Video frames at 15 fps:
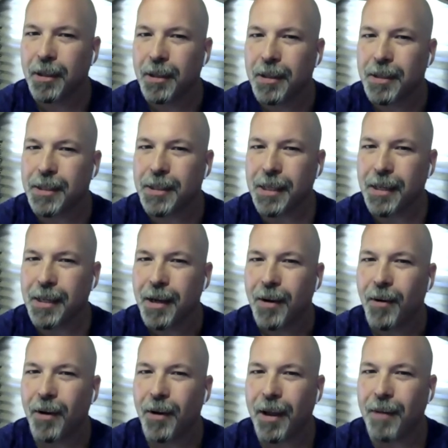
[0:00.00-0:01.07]
See,
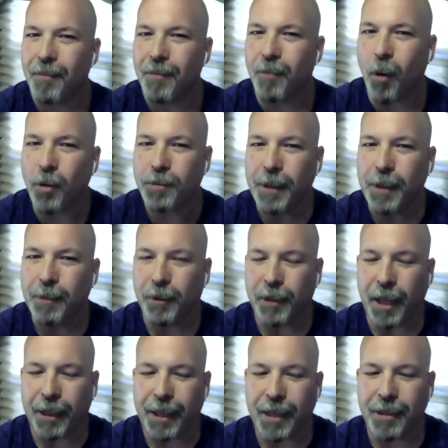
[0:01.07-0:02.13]
most people
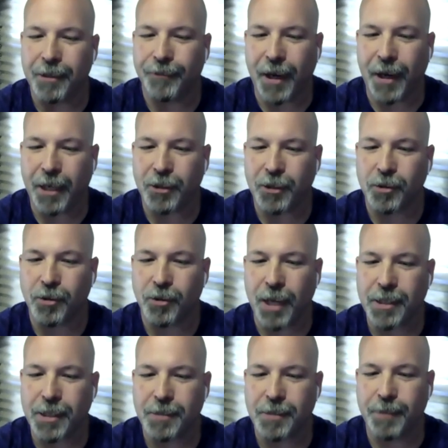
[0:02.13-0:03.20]
that get into financial
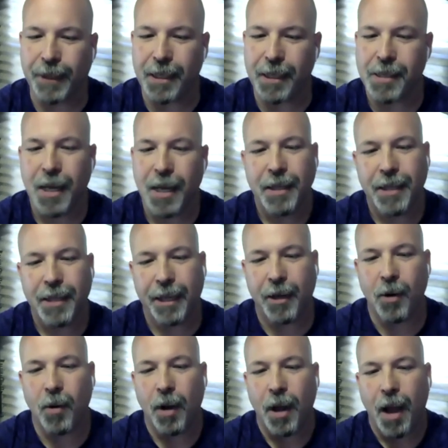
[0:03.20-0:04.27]
stress is because they
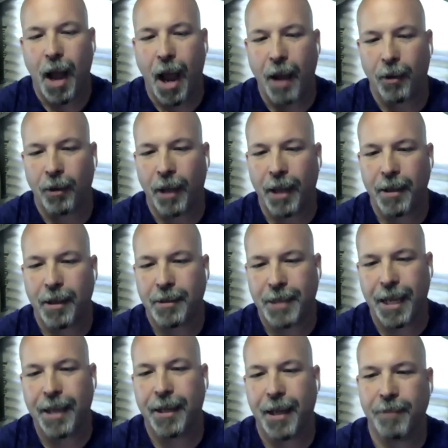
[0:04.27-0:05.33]
go, I'll
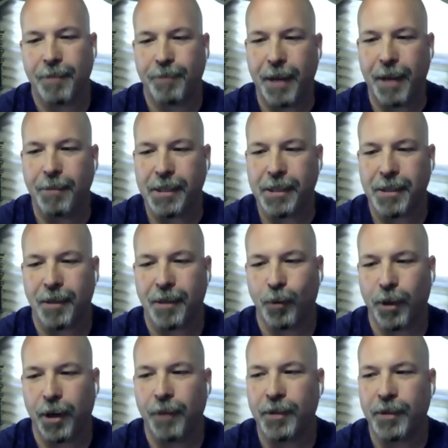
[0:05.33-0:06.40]
take and pay myself
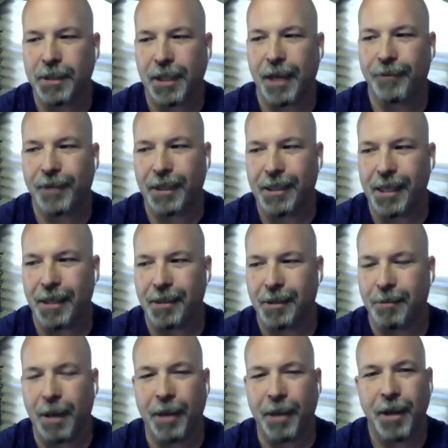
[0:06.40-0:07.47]
whatever's left at the end of the
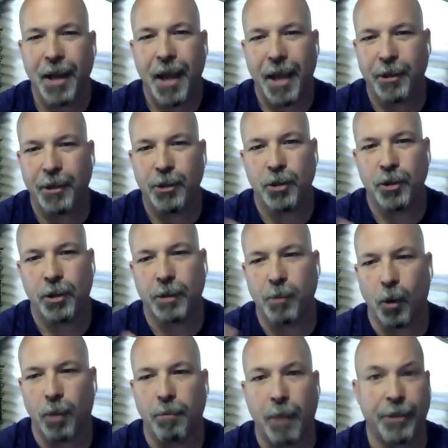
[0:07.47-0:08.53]
month, and there's usually
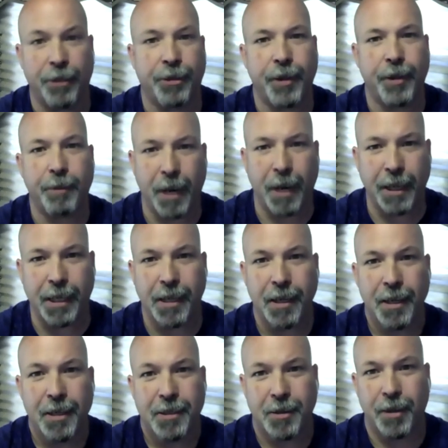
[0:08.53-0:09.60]
more month than money,
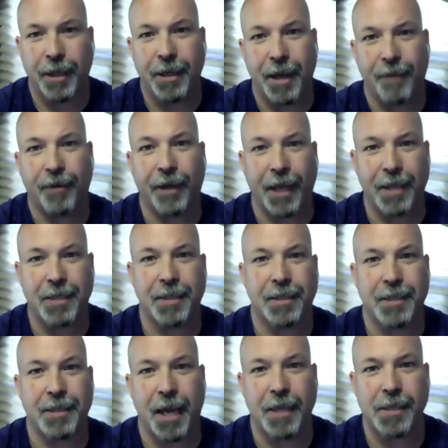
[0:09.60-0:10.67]
so they never get
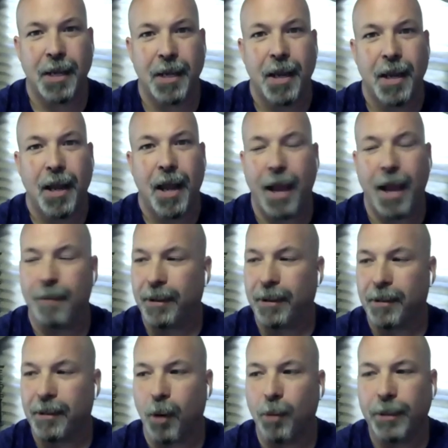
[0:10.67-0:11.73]
success. And but the
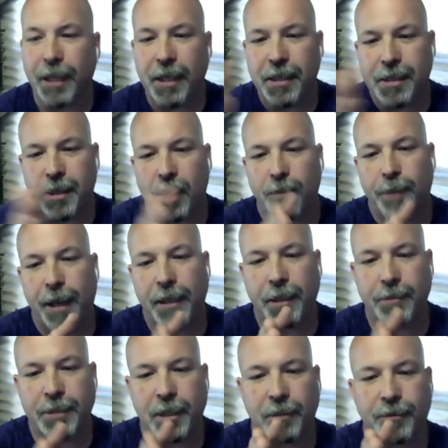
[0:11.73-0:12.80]
moment they start paying
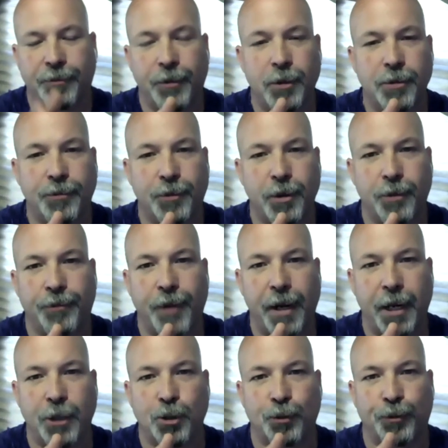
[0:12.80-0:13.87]
themselves first for their
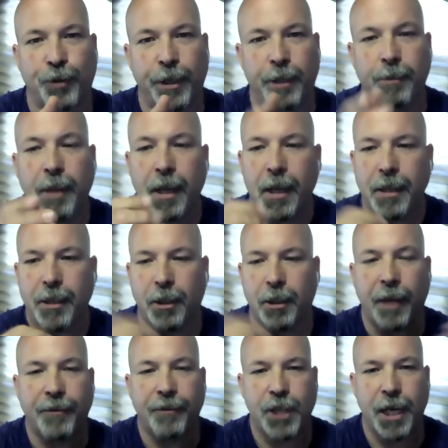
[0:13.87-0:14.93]
financial freedom, their
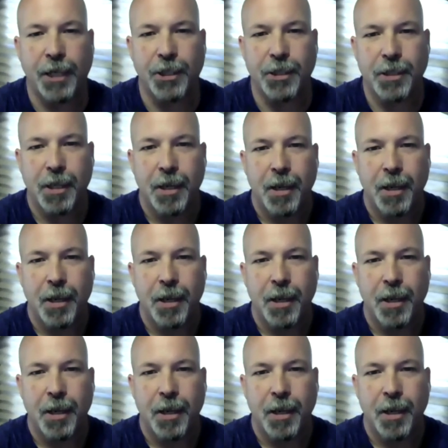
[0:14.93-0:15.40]
life changes.